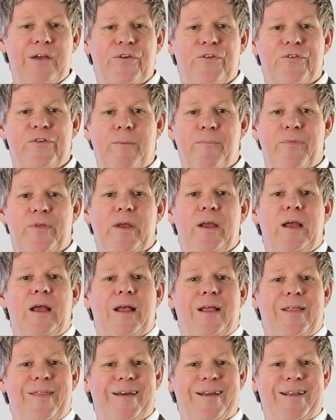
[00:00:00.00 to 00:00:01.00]
something
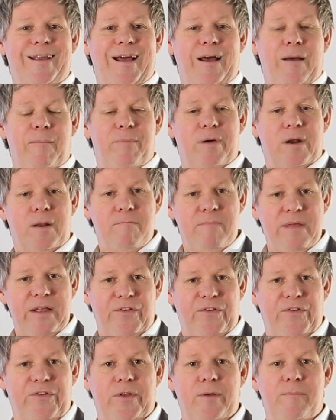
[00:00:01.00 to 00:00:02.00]
that
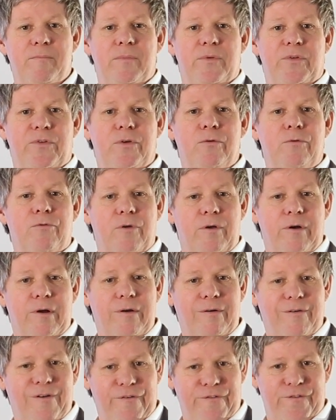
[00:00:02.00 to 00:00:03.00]
permits them to
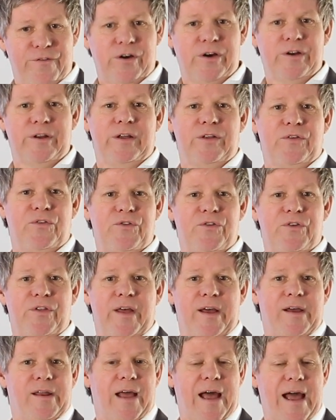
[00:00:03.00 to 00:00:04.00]
refer it to
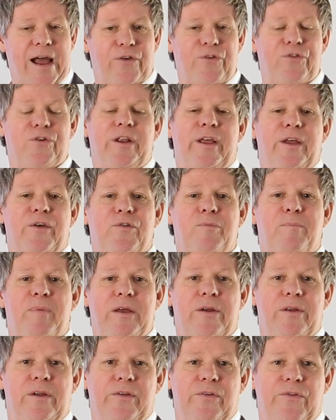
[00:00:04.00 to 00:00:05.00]
their actual
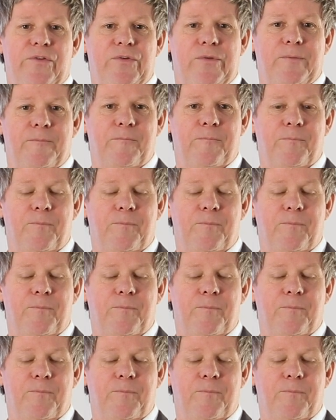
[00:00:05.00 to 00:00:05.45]
experience.